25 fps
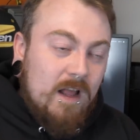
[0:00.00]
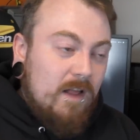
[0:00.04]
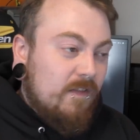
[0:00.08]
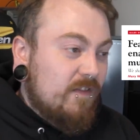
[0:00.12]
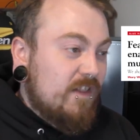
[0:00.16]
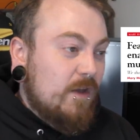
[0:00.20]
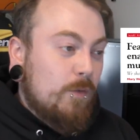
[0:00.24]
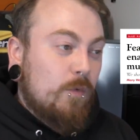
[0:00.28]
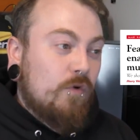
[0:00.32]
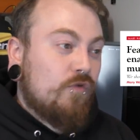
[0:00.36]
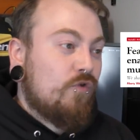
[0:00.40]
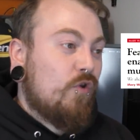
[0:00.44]

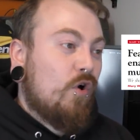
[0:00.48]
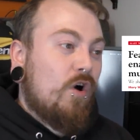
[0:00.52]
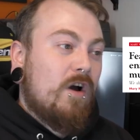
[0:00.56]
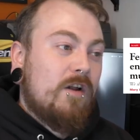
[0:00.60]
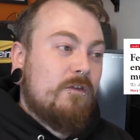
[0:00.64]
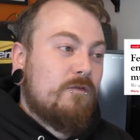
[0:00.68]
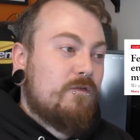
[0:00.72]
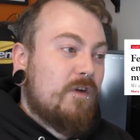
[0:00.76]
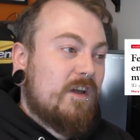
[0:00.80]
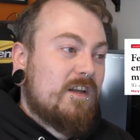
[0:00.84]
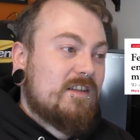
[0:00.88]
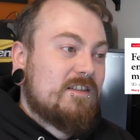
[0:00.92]
They will not
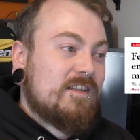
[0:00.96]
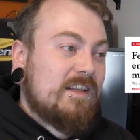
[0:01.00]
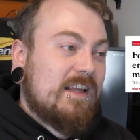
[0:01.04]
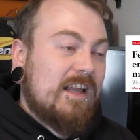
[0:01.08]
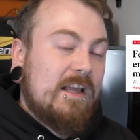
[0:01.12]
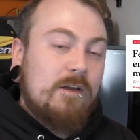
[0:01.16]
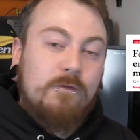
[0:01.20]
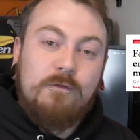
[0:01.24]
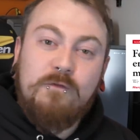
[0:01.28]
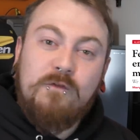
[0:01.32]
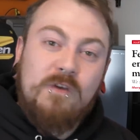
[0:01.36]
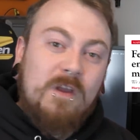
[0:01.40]

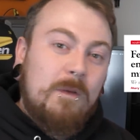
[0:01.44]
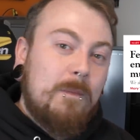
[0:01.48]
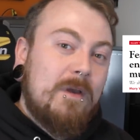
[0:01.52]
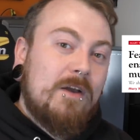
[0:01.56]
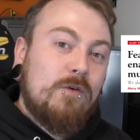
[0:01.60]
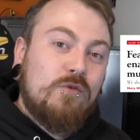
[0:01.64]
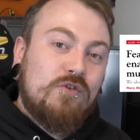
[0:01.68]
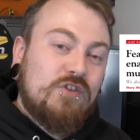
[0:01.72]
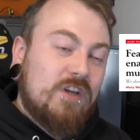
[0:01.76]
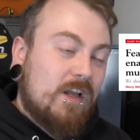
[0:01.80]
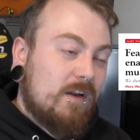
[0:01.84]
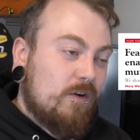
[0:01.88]
investigate
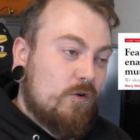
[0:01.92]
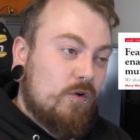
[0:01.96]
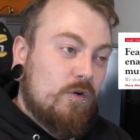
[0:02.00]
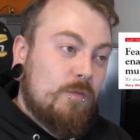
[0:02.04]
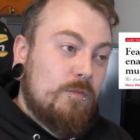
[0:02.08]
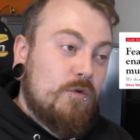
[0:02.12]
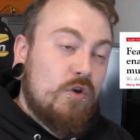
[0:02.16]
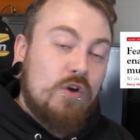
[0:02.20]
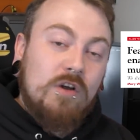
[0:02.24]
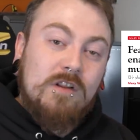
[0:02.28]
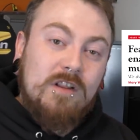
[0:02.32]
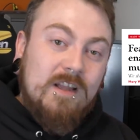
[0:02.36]
female genital
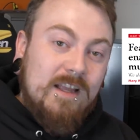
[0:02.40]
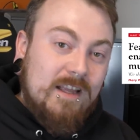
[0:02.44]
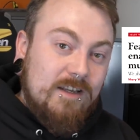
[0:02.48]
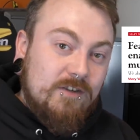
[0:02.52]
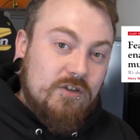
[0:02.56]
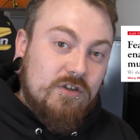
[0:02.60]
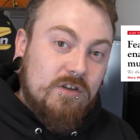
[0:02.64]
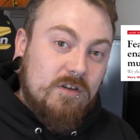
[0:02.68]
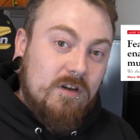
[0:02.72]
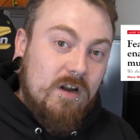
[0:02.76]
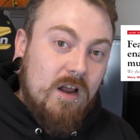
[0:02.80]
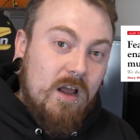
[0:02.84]

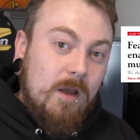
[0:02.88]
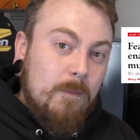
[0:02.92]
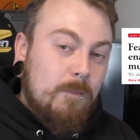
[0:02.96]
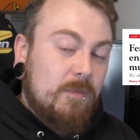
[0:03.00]
mutilation